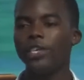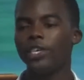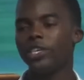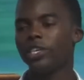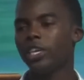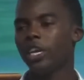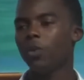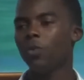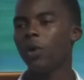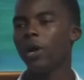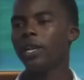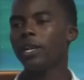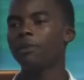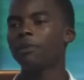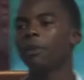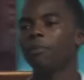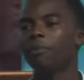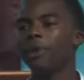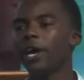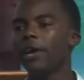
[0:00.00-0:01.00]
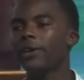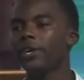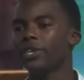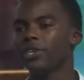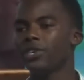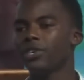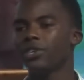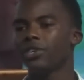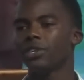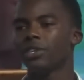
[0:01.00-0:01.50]
just didn't want them to
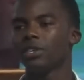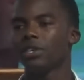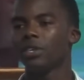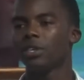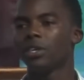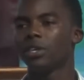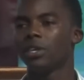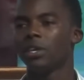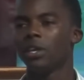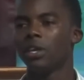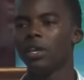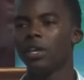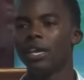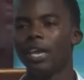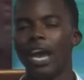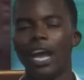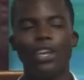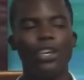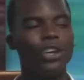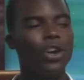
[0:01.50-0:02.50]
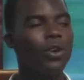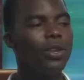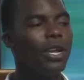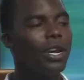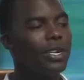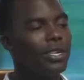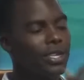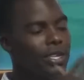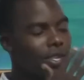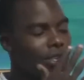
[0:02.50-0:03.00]
perish. And you know,
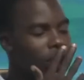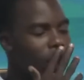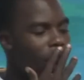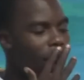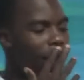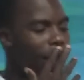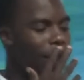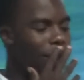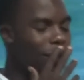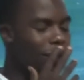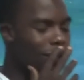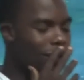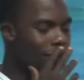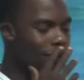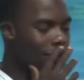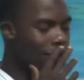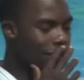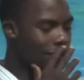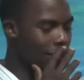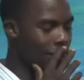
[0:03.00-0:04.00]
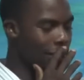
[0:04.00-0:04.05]
there's a song, I don't know,